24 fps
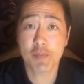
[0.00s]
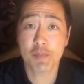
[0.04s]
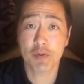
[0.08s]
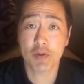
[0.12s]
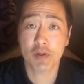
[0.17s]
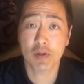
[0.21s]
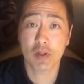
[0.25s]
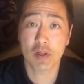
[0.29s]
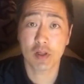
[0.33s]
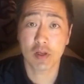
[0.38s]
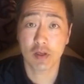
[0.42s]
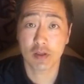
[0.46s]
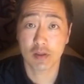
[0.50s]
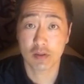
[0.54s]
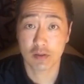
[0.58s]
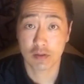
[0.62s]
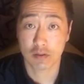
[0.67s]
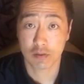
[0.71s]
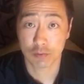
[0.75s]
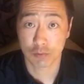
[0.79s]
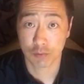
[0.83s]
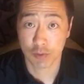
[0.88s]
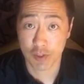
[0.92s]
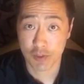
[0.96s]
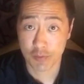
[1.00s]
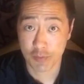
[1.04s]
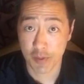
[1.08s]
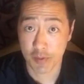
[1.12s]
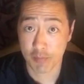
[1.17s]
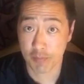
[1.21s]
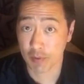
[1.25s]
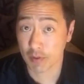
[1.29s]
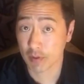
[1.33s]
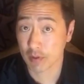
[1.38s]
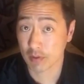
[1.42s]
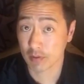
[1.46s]
people, rich
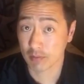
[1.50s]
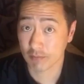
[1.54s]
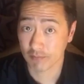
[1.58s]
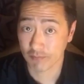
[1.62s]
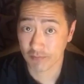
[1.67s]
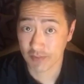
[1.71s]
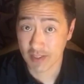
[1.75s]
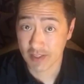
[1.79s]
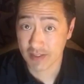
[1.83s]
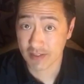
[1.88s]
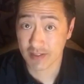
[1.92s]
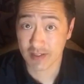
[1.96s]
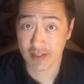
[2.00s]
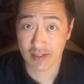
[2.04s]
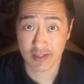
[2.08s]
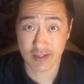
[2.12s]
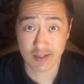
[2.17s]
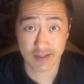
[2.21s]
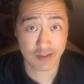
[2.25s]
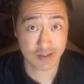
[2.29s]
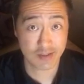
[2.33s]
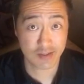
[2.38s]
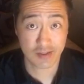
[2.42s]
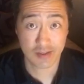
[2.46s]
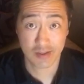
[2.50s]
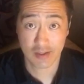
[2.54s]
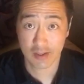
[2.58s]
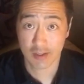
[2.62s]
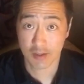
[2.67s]
people, VCs,